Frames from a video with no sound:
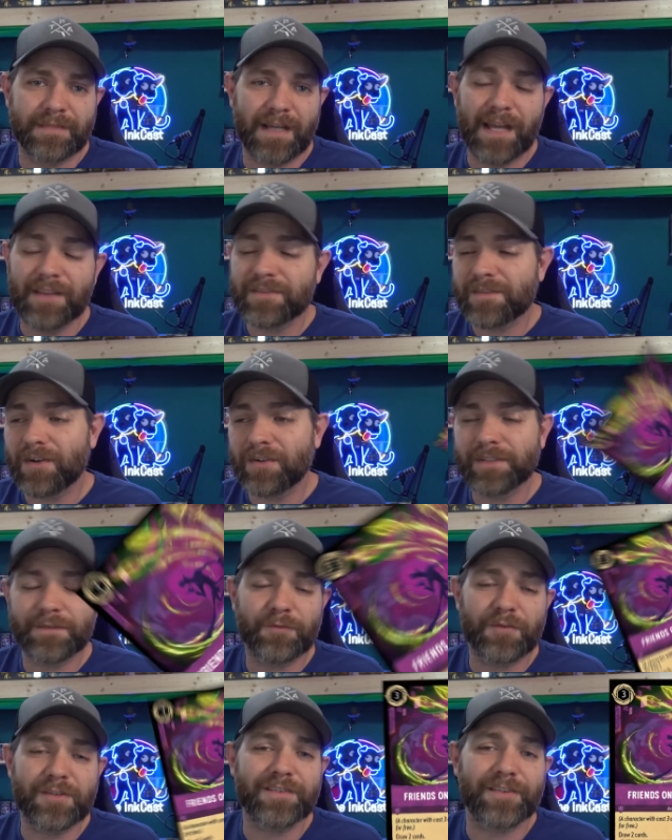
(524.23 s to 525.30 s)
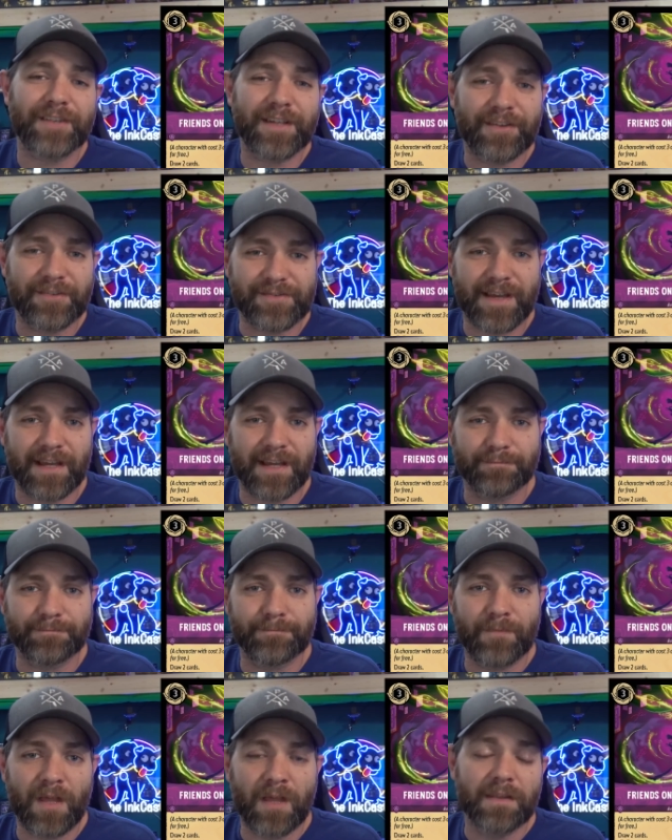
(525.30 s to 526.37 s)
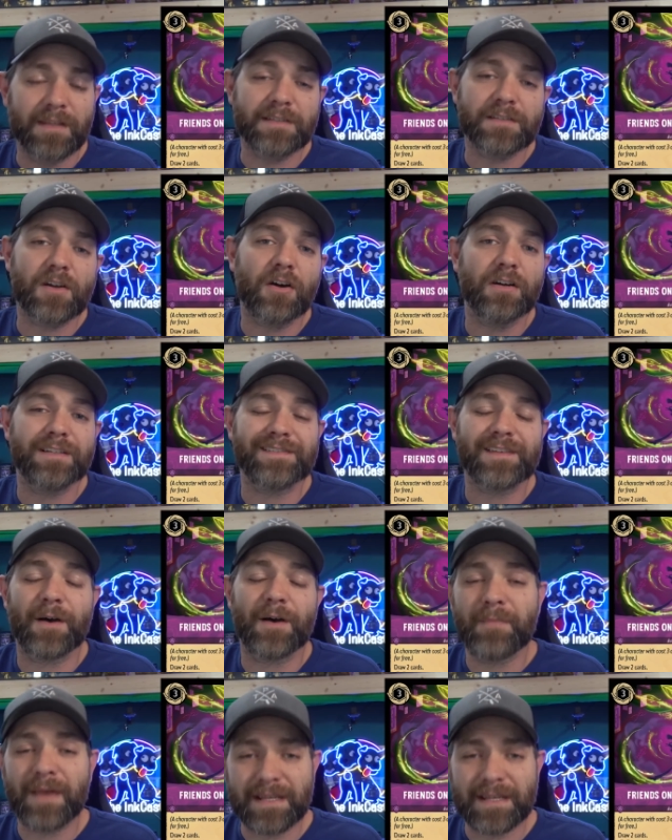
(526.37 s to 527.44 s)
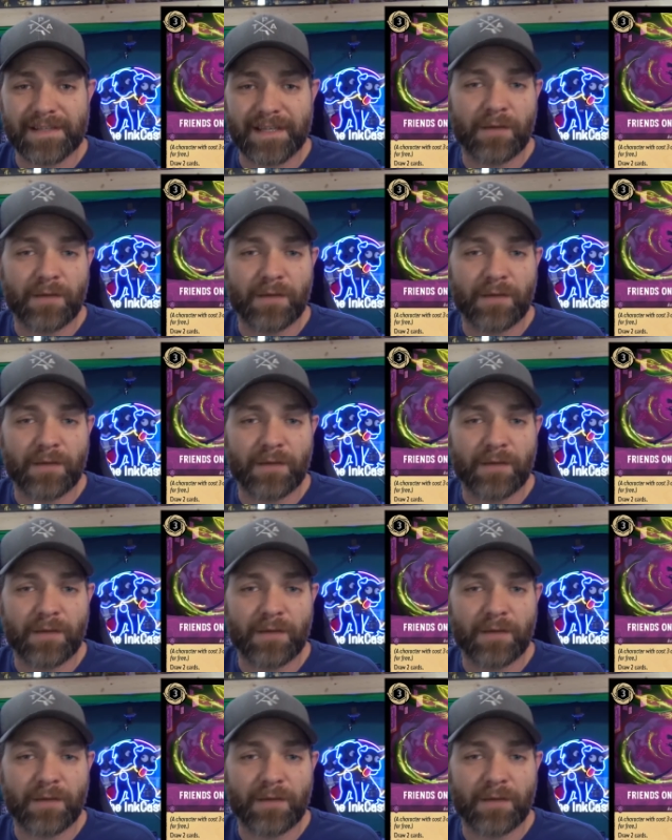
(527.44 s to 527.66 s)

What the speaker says: And the song is Friends on the Other Side. This card is amazing.